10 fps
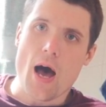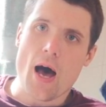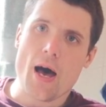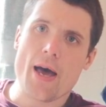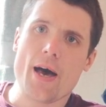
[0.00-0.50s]

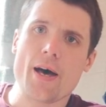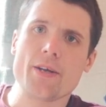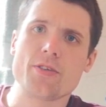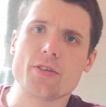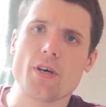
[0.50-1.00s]
I
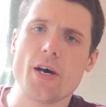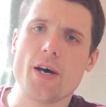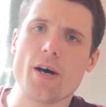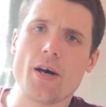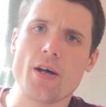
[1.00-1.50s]
had
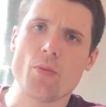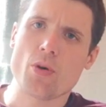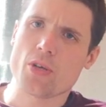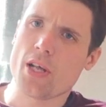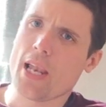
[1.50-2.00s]
a
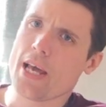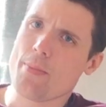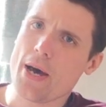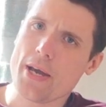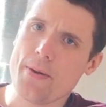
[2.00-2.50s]
leg
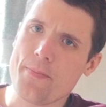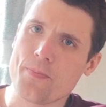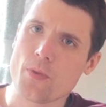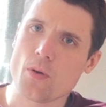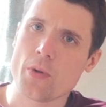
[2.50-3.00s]
bag
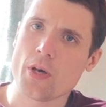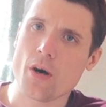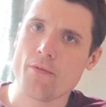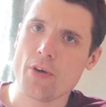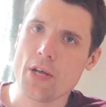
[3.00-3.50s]
with a
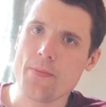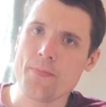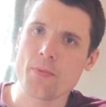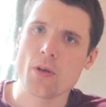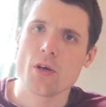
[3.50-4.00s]
combine.